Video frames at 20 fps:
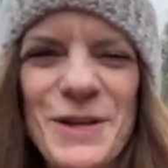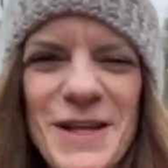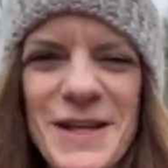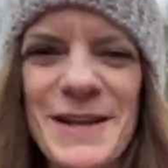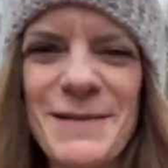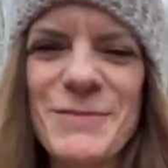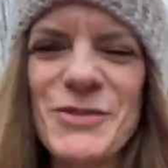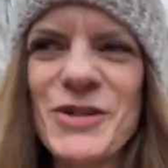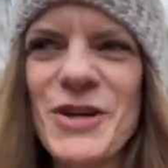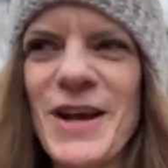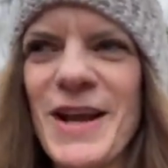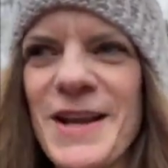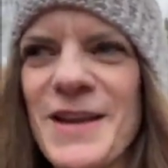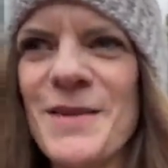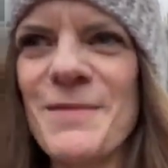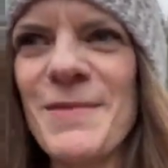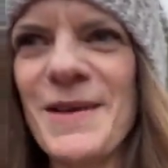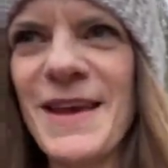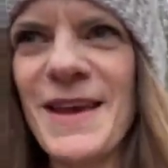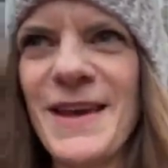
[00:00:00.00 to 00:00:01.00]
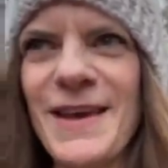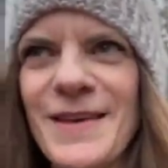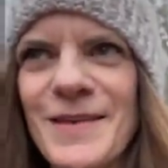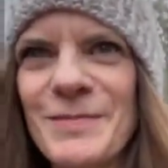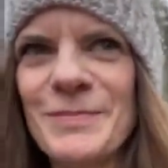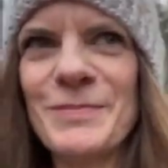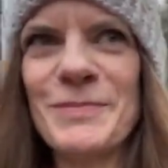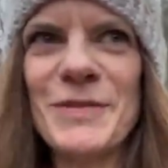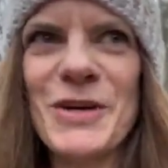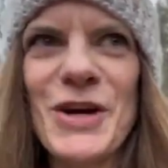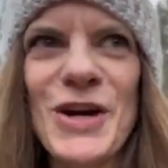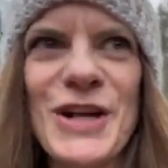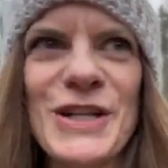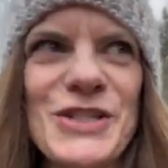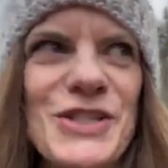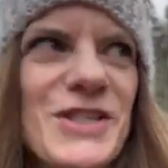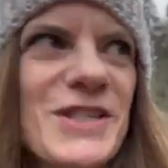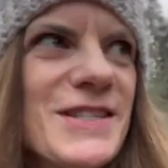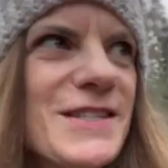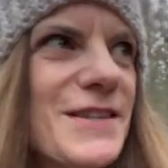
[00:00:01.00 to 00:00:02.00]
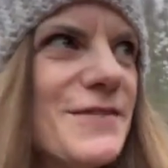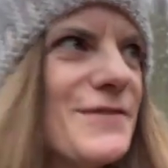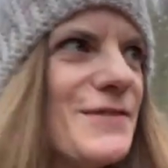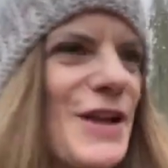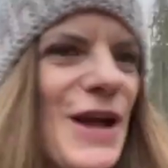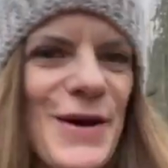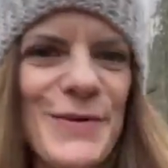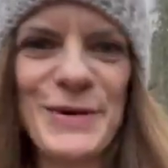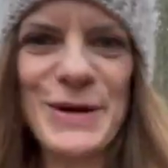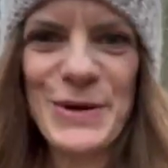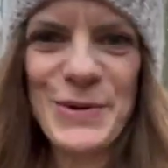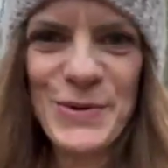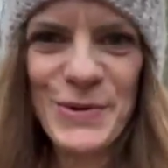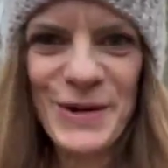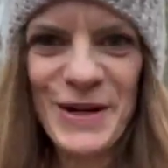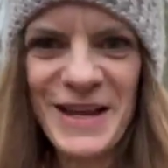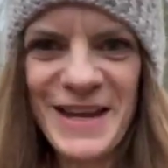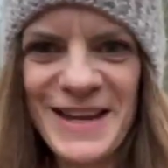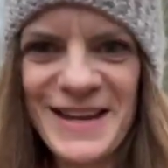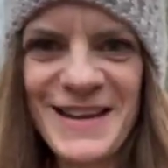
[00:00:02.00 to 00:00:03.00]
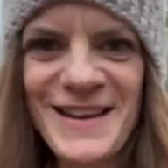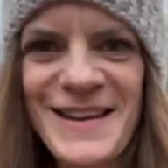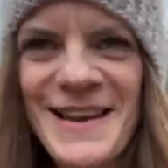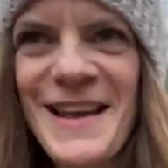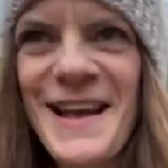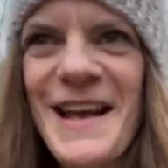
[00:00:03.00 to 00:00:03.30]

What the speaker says: and I'm trying to be conscious of not recording